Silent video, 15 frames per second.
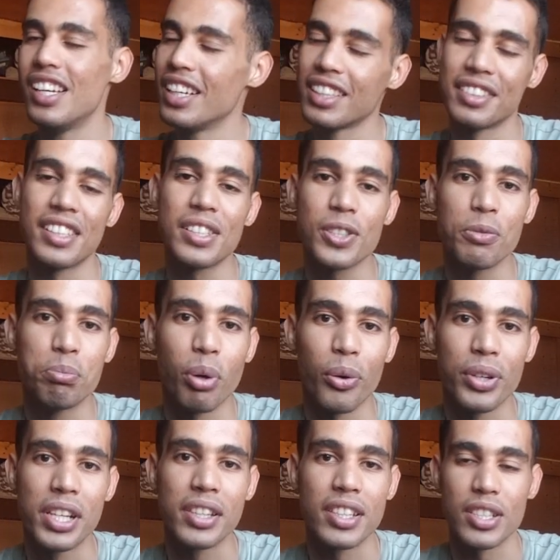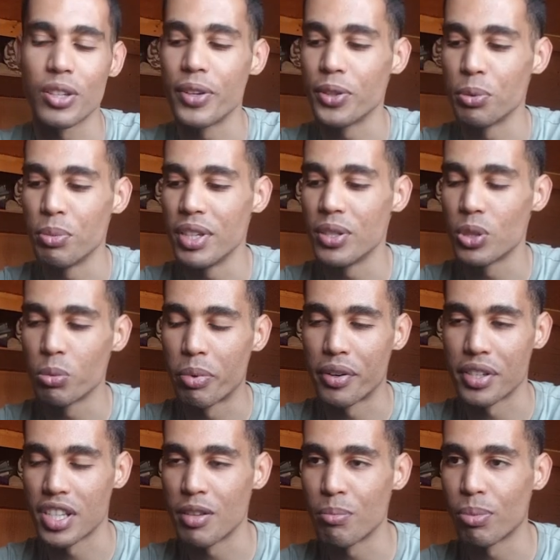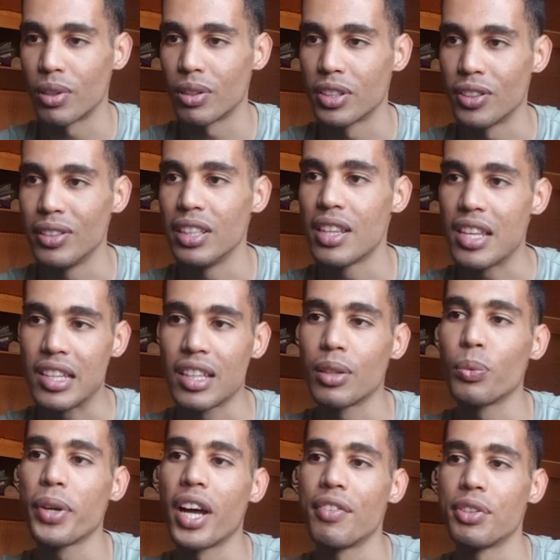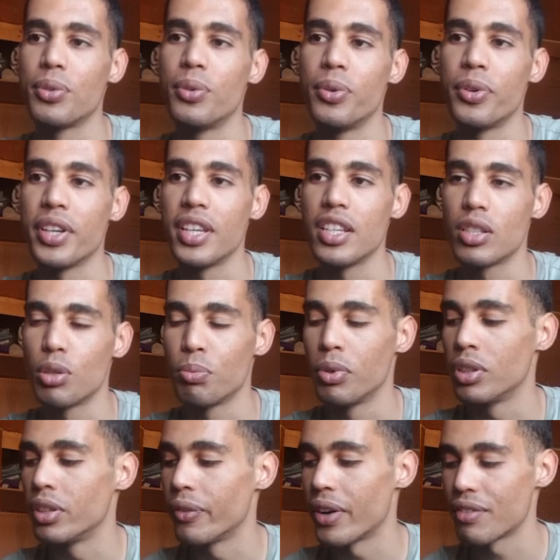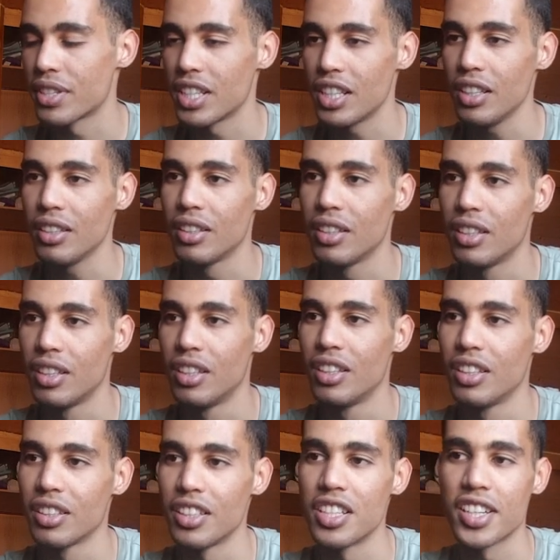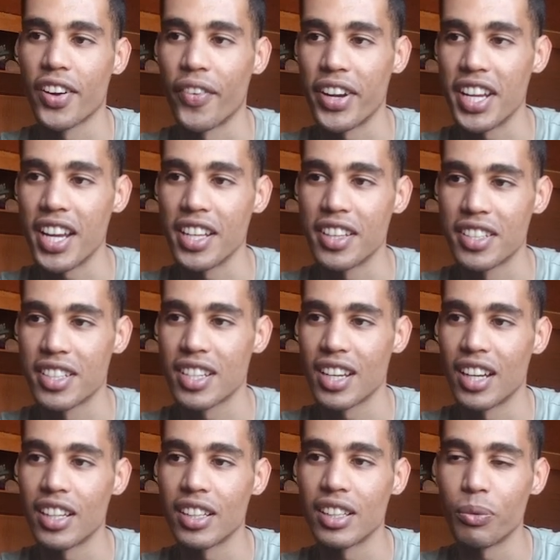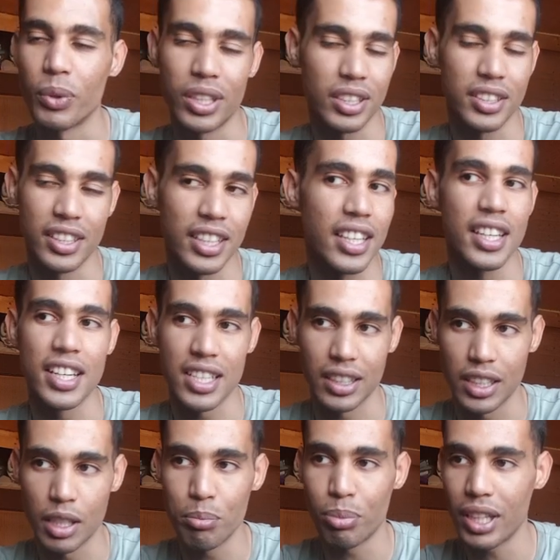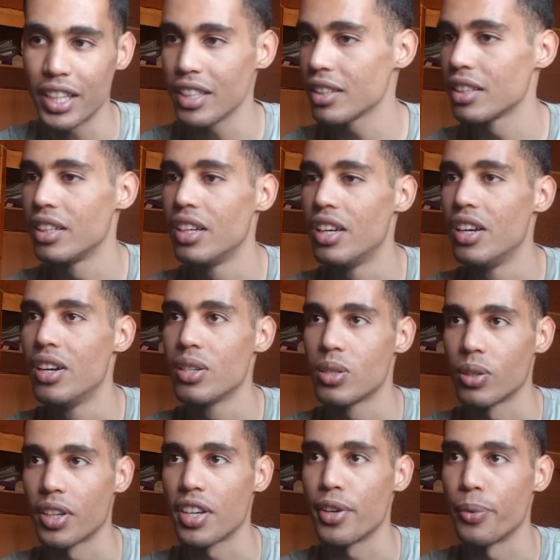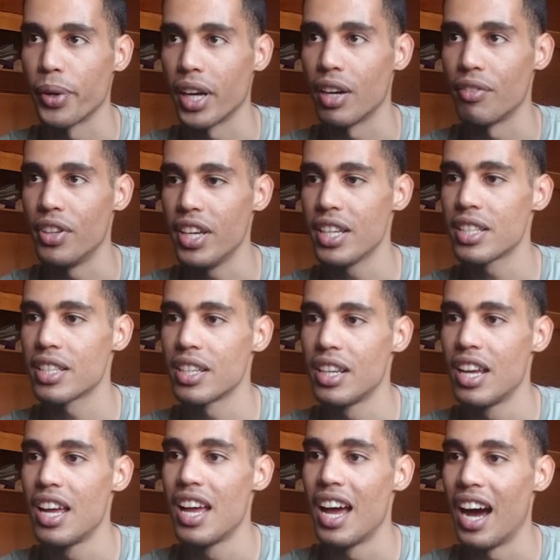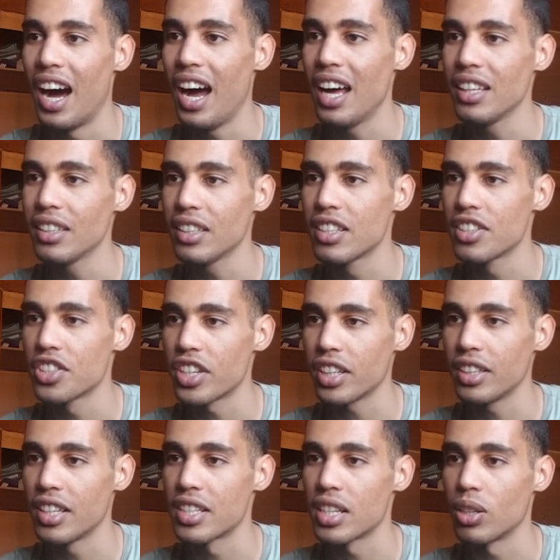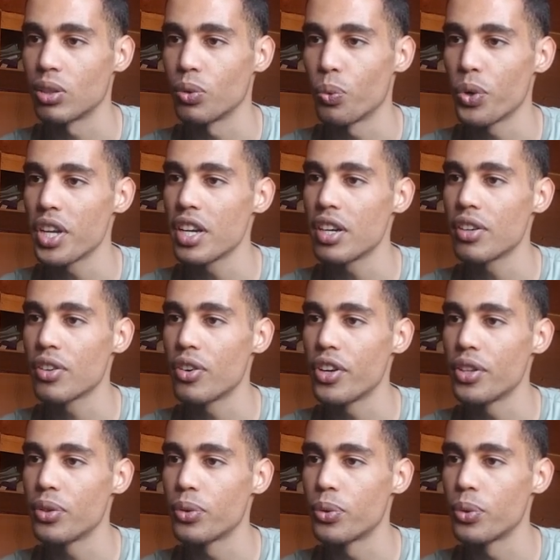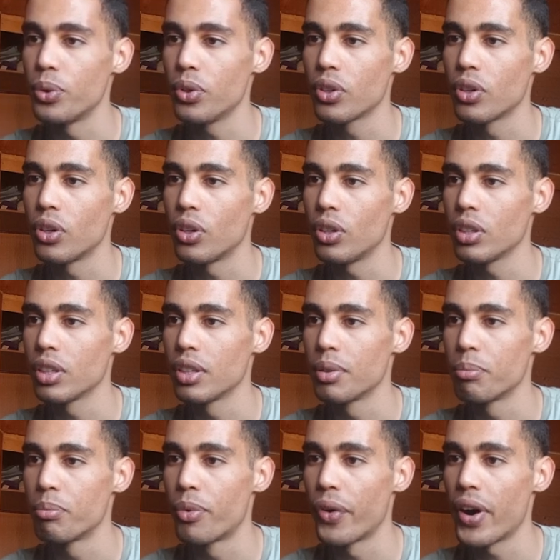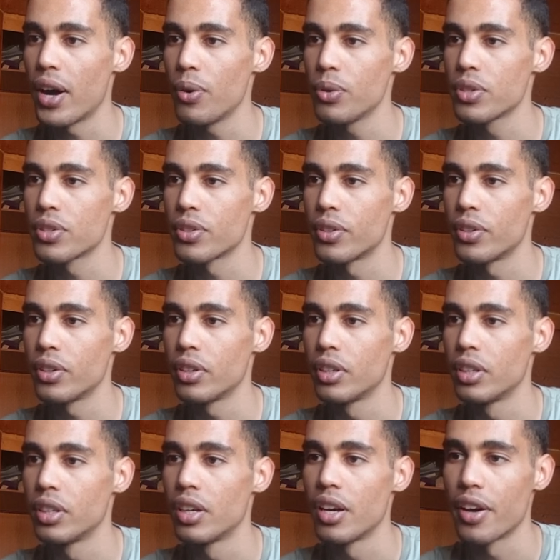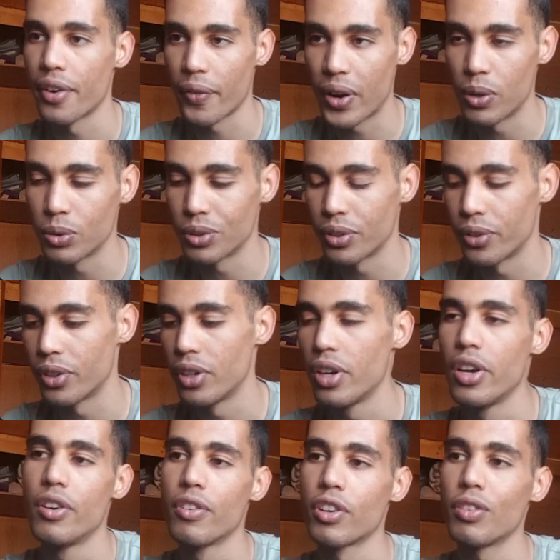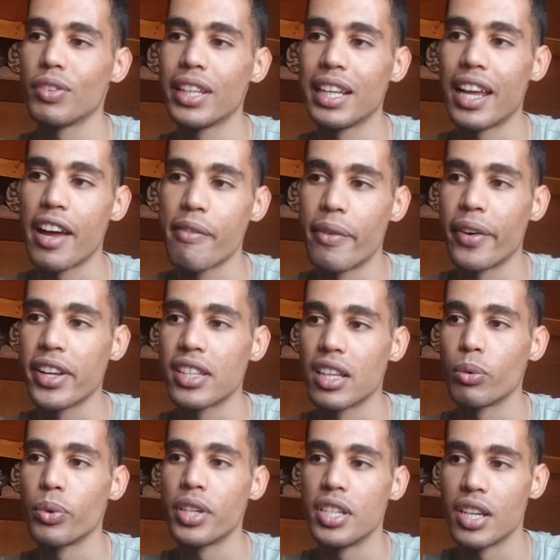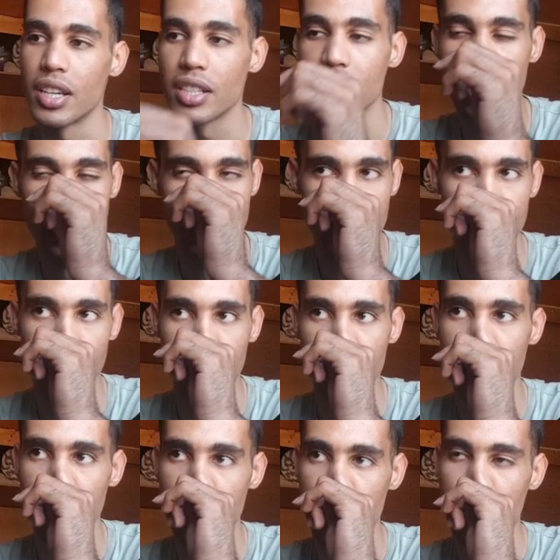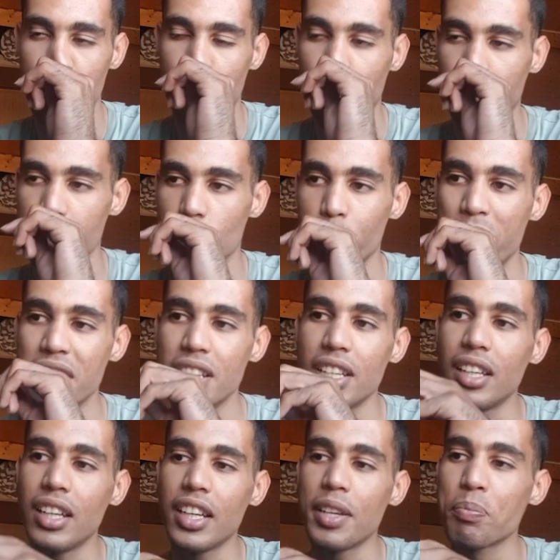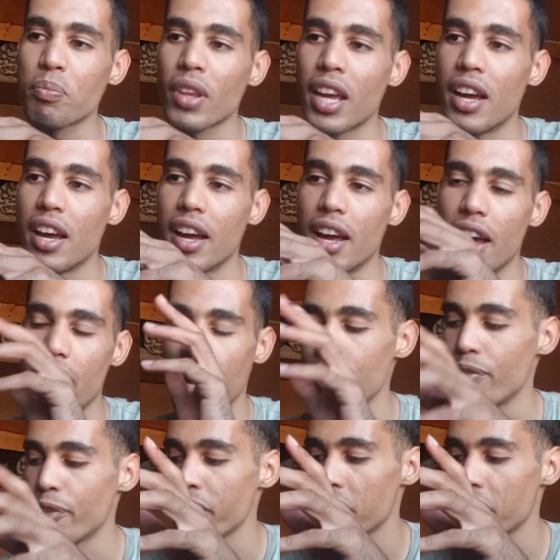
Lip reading: This component is going to be super simple. The only thing that we have to do is to put ref-c. This creates, it is a template. So here we have this. And check this out. We are going to call browser router from the library that we just installed. Okay, so basically every